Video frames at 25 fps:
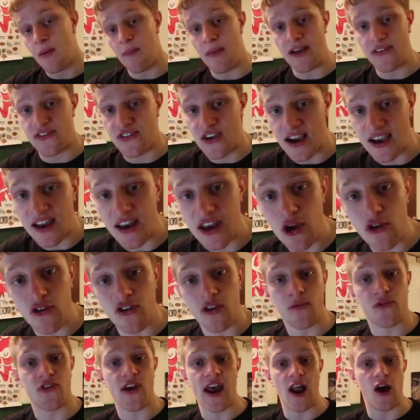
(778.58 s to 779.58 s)
My second
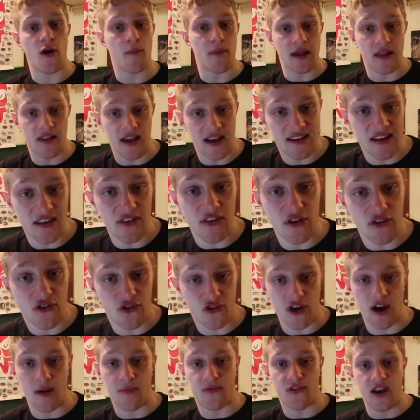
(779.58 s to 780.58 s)
YouTube channel will be linked in the
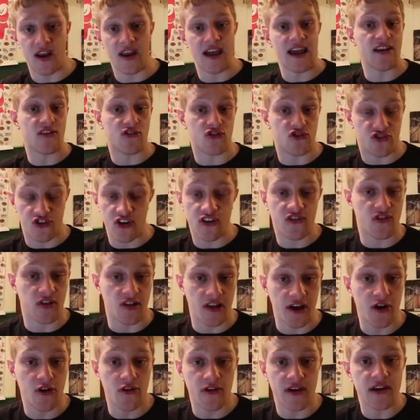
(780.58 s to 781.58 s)
description. It's just
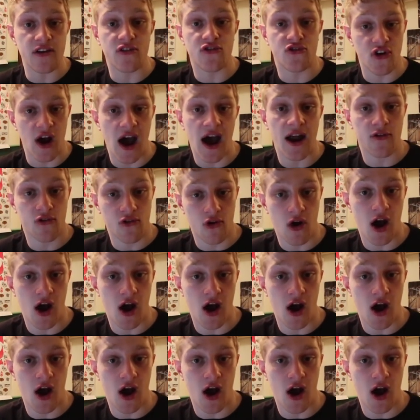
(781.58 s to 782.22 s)
literally Jon